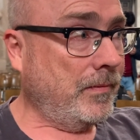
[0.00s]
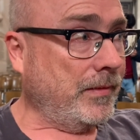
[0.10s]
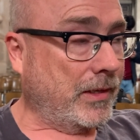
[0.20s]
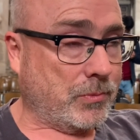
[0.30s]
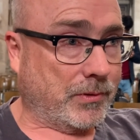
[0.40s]

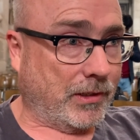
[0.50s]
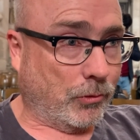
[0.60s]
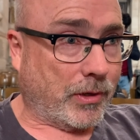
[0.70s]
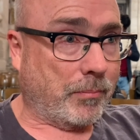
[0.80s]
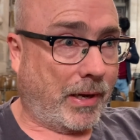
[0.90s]
that's what they're
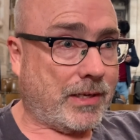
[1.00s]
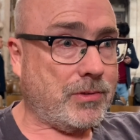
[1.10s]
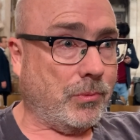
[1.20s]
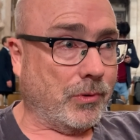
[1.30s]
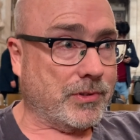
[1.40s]
looking back
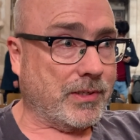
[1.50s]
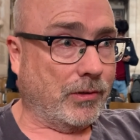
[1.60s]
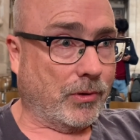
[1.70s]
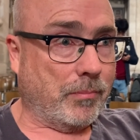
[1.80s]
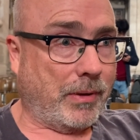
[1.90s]
towards. They're
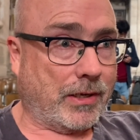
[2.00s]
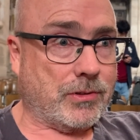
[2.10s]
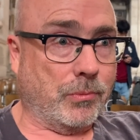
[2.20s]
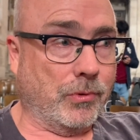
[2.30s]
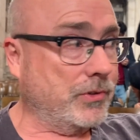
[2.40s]
looking back
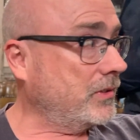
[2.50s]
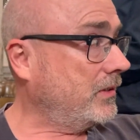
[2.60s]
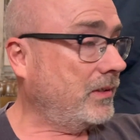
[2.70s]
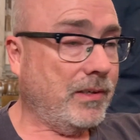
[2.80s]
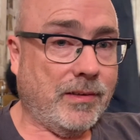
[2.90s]
towards
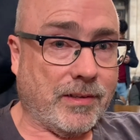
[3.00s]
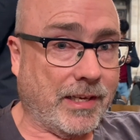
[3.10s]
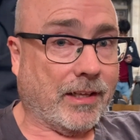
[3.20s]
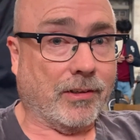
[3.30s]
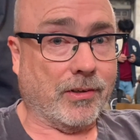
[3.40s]
the
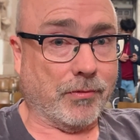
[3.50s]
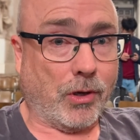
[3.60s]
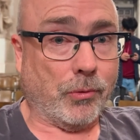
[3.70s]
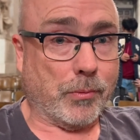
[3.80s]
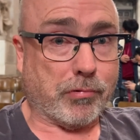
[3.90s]
England of
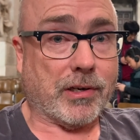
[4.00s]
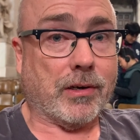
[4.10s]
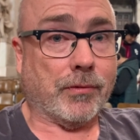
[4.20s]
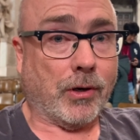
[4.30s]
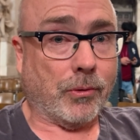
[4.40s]
old, the Britain
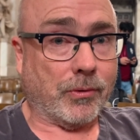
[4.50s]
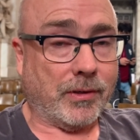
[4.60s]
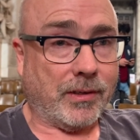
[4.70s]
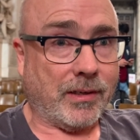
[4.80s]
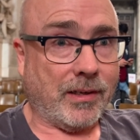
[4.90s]
of old,
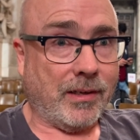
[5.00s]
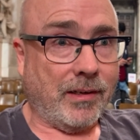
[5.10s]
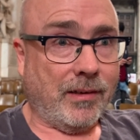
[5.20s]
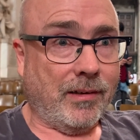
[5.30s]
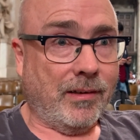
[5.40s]

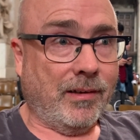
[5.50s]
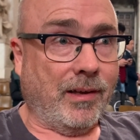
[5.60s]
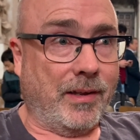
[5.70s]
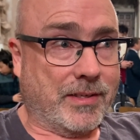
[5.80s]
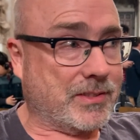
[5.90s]

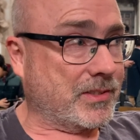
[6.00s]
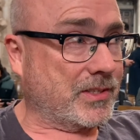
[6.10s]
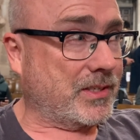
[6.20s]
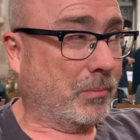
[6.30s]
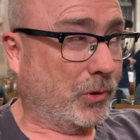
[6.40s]
and this is a
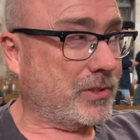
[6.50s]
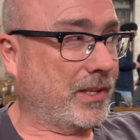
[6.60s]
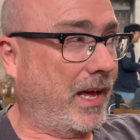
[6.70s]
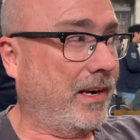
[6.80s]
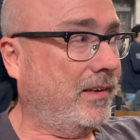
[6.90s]
symbol to that.